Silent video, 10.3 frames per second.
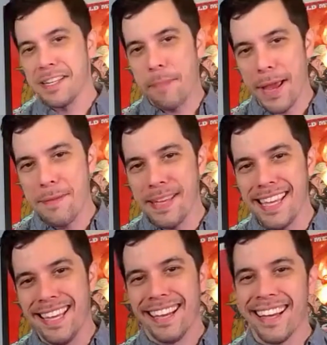
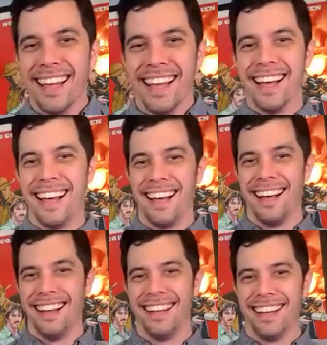baby.
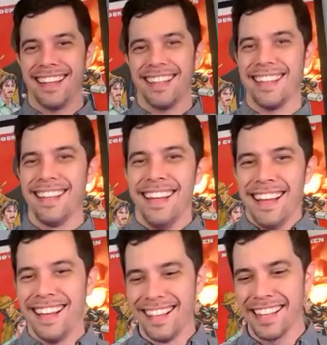
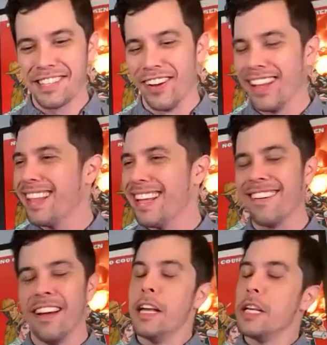That's what they do.
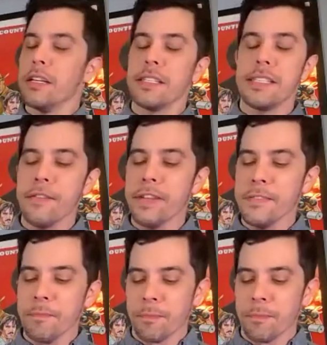Steven,